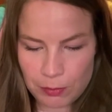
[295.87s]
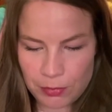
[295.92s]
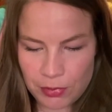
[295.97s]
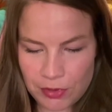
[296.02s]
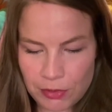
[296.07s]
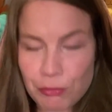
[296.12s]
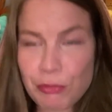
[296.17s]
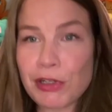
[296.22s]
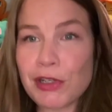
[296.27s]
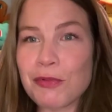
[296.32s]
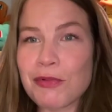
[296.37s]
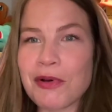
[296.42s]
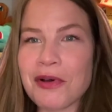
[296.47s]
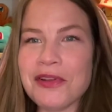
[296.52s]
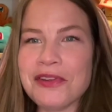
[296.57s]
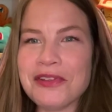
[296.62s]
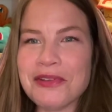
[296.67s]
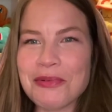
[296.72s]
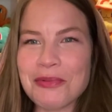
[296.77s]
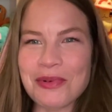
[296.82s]
but I really
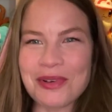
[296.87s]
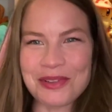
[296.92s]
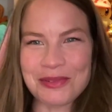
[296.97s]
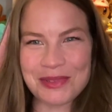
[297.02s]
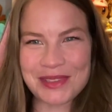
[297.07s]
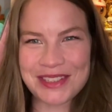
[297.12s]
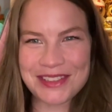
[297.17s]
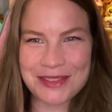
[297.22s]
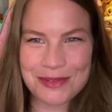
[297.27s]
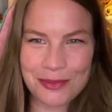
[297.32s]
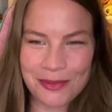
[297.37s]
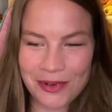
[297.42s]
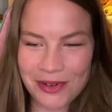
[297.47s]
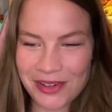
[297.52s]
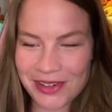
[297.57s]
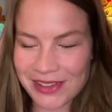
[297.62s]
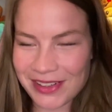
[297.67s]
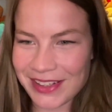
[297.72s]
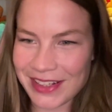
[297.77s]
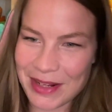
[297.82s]
wanted one with the
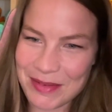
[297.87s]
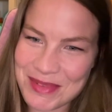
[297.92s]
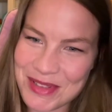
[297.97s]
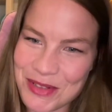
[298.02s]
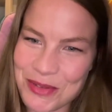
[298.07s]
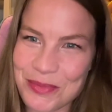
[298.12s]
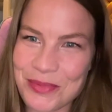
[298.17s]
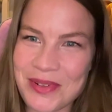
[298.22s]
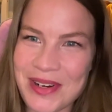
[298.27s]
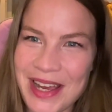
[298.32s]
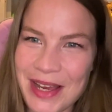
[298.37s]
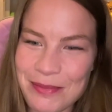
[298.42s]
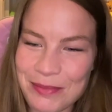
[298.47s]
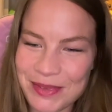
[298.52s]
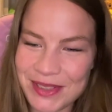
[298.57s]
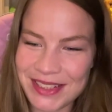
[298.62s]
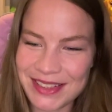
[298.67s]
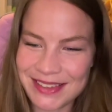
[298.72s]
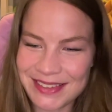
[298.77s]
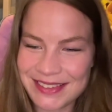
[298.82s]
swirl, and I'm super
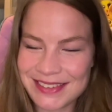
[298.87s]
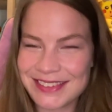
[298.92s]
happy.